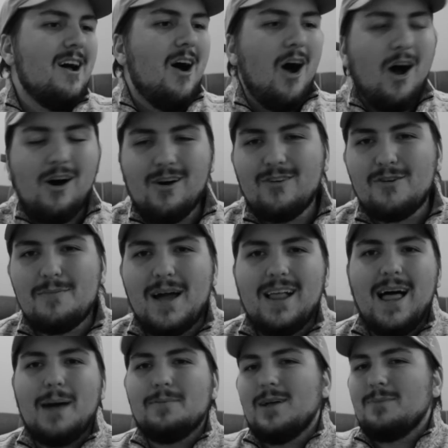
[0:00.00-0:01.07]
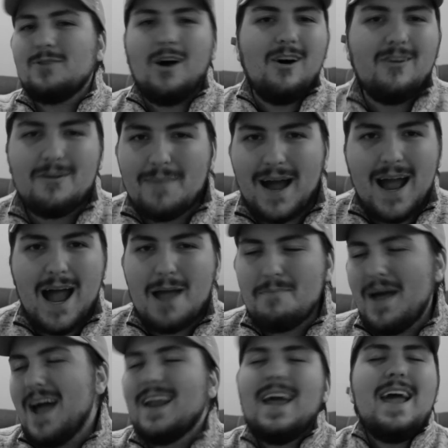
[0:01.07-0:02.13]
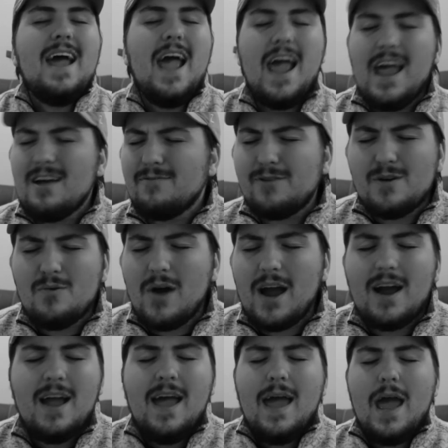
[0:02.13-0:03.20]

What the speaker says: all over my laptops, all over my iPad, everywhere,